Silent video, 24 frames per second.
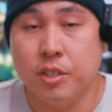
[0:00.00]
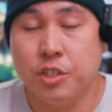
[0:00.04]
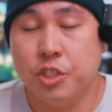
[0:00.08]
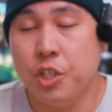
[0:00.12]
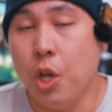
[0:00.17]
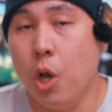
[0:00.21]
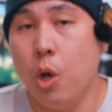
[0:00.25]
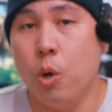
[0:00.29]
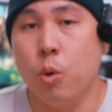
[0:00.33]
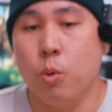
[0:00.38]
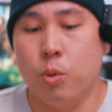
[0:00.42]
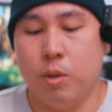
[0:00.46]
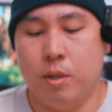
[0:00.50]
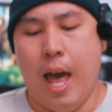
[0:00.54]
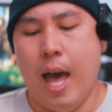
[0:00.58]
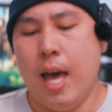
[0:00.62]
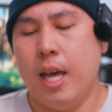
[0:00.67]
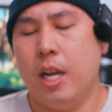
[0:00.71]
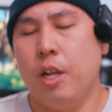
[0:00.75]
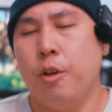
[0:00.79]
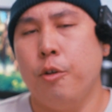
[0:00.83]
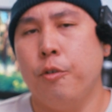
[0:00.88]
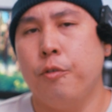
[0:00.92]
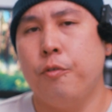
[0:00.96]
So
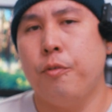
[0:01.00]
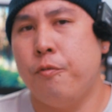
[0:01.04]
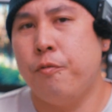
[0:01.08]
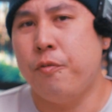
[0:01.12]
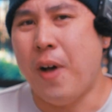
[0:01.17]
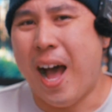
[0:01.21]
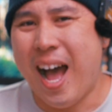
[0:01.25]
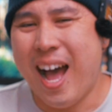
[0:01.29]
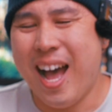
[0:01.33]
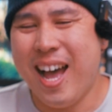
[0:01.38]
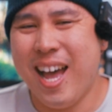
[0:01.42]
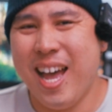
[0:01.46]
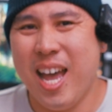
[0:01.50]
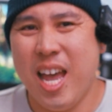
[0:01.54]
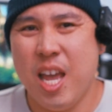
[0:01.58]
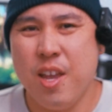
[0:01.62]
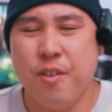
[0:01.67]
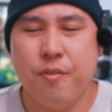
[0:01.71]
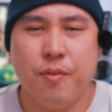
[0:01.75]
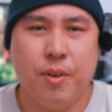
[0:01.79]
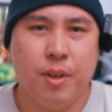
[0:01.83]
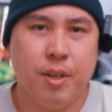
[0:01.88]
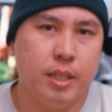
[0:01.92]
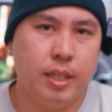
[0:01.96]
out of
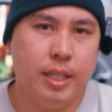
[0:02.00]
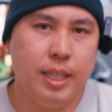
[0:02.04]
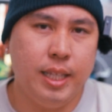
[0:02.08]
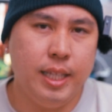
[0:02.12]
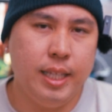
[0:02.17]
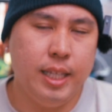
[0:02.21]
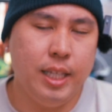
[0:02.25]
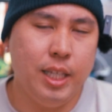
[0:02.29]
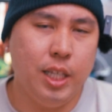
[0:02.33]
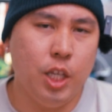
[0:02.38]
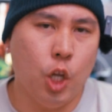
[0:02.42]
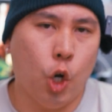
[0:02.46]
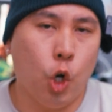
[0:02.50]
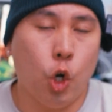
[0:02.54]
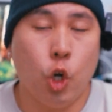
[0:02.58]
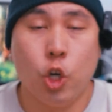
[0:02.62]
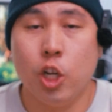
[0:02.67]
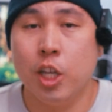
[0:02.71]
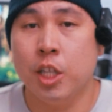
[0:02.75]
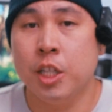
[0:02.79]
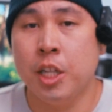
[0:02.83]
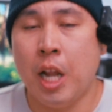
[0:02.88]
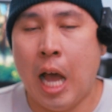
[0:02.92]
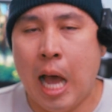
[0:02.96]
5, the
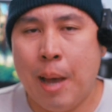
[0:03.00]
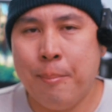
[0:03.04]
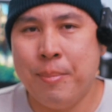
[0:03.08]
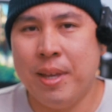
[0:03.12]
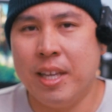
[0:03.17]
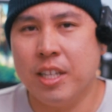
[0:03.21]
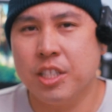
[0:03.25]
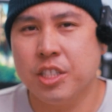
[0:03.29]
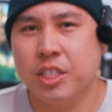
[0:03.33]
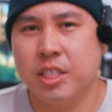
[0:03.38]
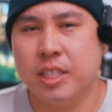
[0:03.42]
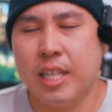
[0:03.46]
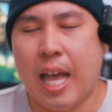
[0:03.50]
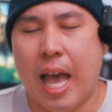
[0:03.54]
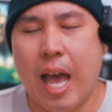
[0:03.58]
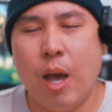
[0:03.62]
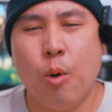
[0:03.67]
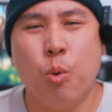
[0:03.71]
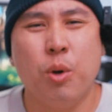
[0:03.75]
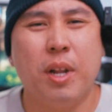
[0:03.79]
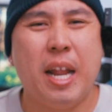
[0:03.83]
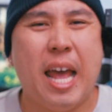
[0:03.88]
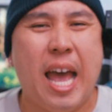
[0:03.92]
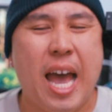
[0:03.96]
Ergonomics, I
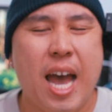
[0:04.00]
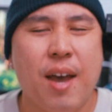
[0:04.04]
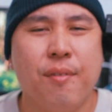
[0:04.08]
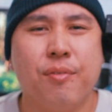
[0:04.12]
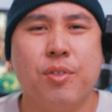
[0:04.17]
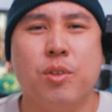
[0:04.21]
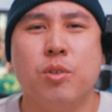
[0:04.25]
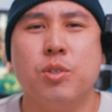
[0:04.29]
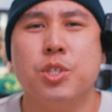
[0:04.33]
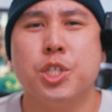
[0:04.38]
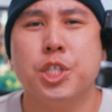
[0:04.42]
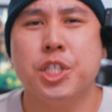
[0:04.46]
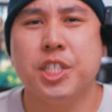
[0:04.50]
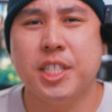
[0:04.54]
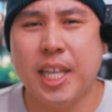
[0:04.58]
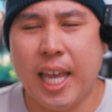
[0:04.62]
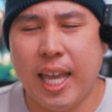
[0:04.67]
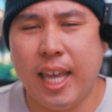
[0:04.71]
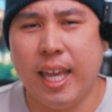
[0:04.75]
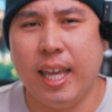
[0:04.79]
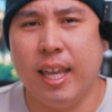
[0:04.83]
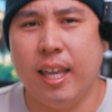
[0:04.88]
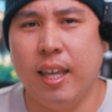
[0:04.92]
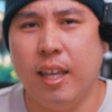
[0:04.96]
would have to
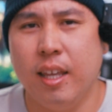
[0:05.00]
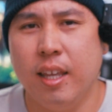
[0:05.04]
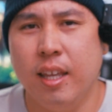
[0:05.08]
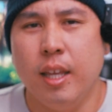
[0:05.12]
say